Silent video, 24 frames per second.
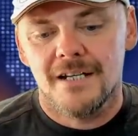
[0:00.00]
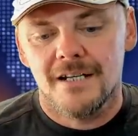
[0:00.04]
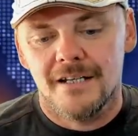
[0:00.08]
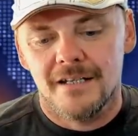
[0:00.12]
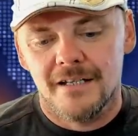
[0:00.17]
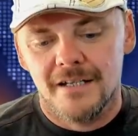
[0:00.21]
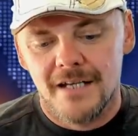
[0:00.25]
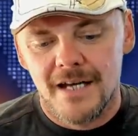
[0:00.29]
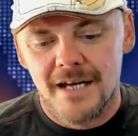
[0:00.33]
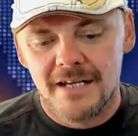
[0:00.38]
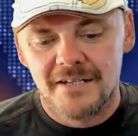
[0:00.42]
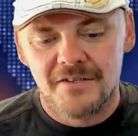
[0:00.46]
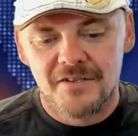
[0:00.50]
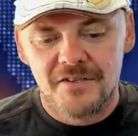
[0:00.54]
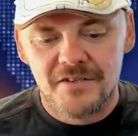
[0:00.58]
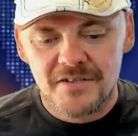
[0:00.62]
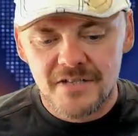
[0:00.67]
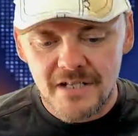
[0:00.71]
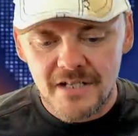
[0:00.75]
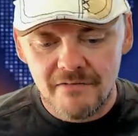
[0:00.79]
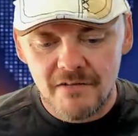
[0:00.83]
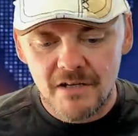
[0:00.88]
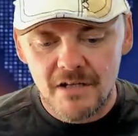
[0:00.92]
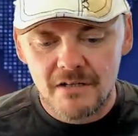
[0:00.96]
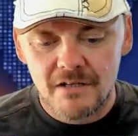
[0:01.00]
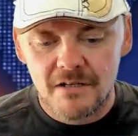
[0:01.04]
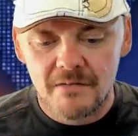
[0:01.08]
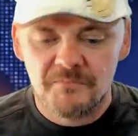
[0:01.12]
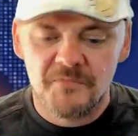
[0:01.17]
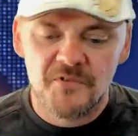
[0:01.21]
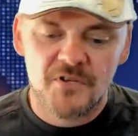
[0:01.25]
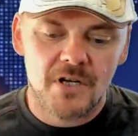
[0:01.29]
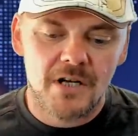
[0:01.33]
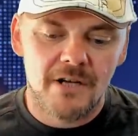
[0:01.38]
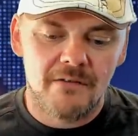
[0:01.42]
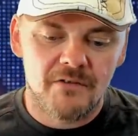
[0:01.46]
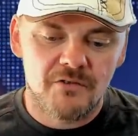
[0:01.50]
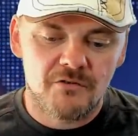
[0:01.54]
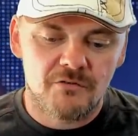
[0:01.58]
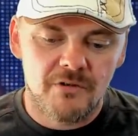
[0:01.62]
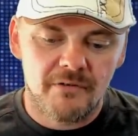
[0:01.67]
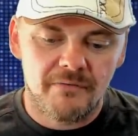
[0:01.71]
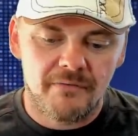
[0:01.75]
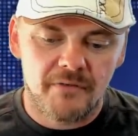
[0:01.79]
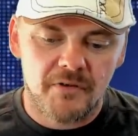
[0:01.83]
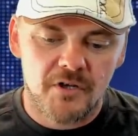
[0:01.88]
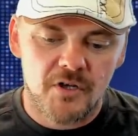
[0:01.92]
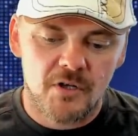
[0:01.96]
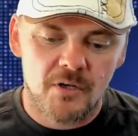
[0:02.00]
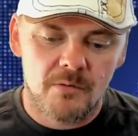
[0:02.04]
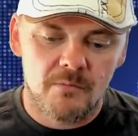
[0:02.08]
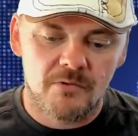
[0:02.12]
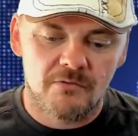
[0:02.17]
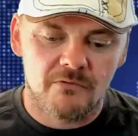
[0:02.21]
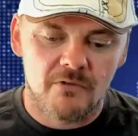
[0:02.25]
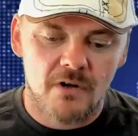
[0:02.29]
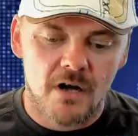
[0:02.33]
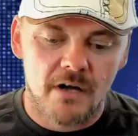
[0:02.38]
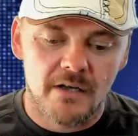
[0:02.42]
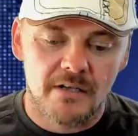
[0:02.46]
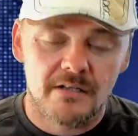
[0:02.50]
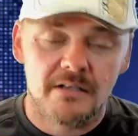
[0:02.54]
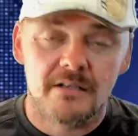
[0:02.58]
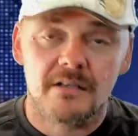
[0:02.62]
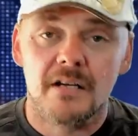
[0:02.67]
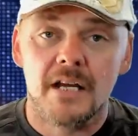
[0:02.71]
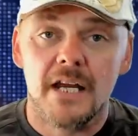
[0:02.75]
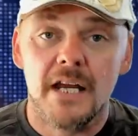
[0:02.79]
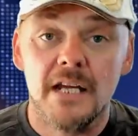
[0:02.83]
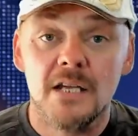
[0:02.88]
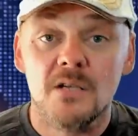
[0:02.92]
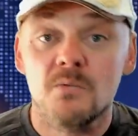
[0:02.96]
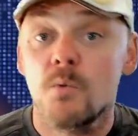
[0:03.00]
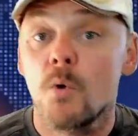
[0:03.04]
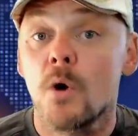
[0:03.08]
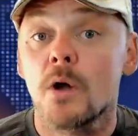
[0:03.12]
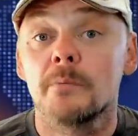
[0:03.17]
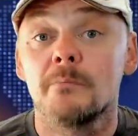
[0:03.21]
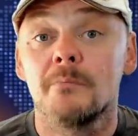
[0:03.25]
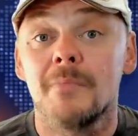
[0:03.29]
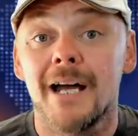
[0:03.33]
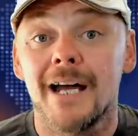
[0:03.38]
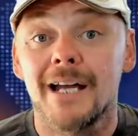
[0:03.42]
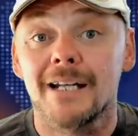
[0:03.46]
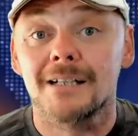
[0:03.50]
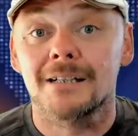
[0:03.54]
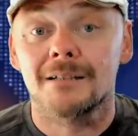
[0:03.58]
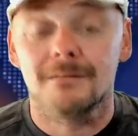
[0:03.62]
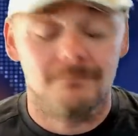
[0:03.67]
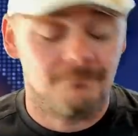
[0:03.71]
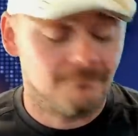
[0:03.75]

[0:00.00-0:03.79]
Yes, the Syrian Observatory for Human Rights is one man.